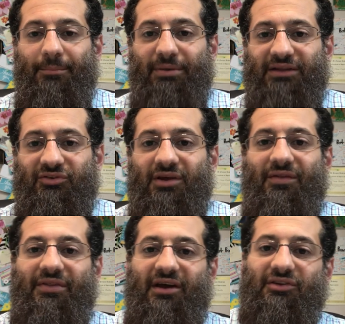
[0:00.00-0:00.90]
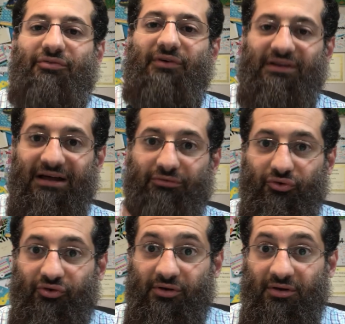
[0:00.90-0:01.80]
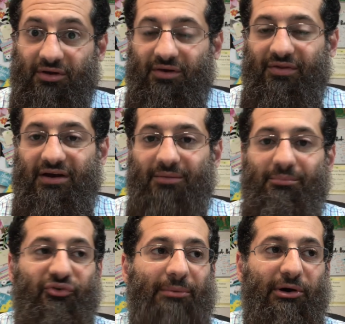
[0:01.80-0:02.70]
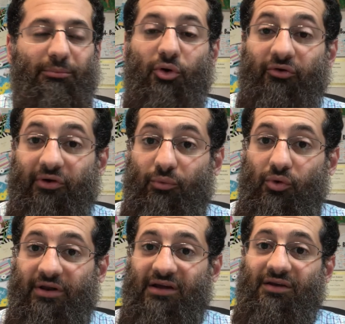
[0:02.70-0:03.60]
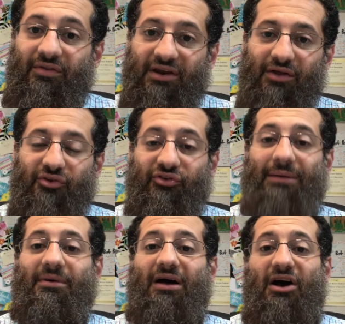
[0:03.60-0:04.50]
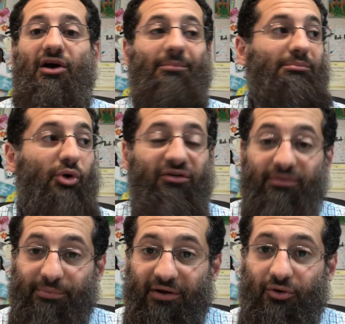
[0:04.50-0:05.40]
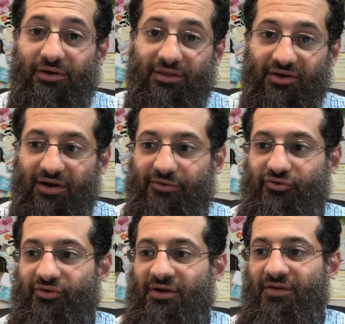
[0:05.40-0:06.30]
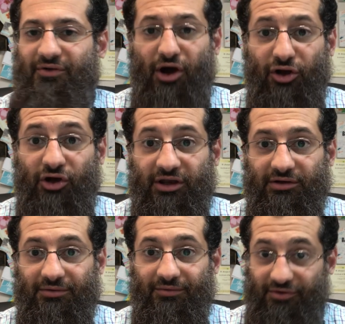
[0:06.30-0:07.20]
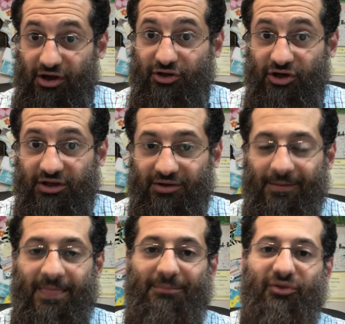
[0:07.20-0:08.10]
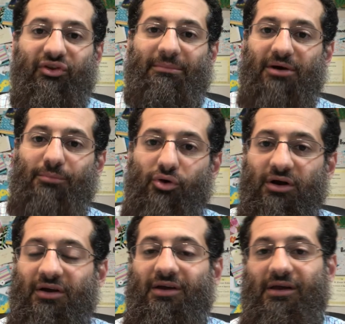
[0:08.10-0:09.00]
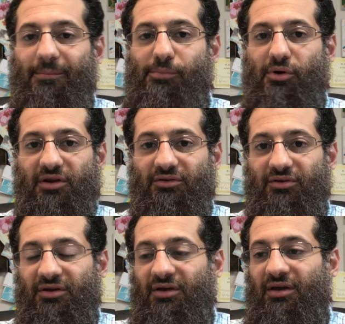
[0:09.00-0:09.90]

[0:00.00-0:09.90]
But they're different levels. Some are more rewarding than others. Some are more of a priority than others. They're all good. They're all good. But some are more important